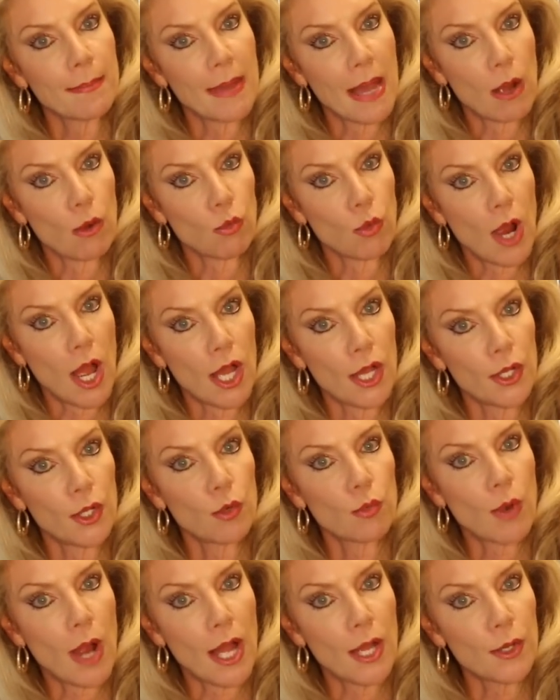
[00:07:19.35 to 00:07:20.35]
about
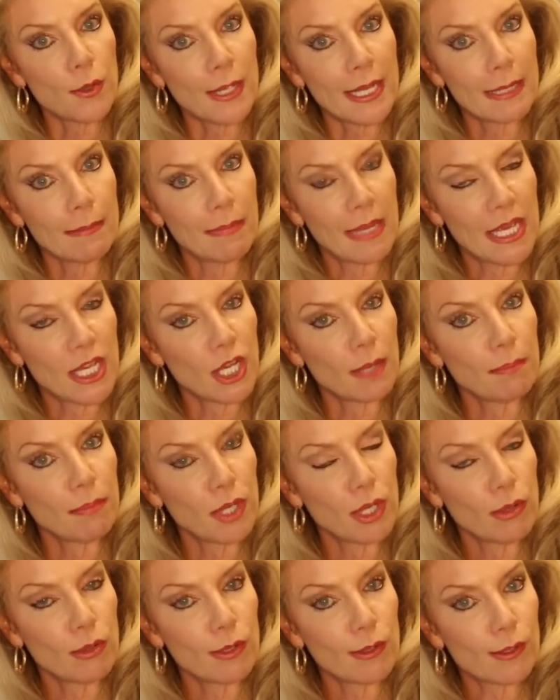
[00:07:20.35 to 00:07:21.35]
Rahu, Rahu can be
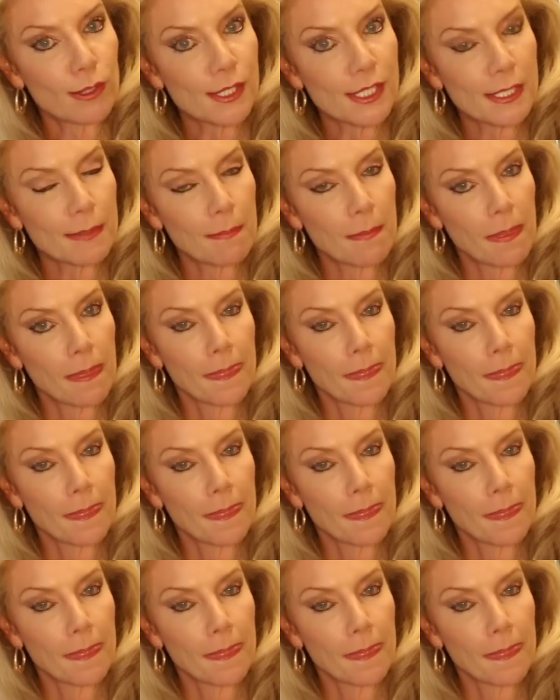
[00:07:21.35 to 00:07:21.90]
computers.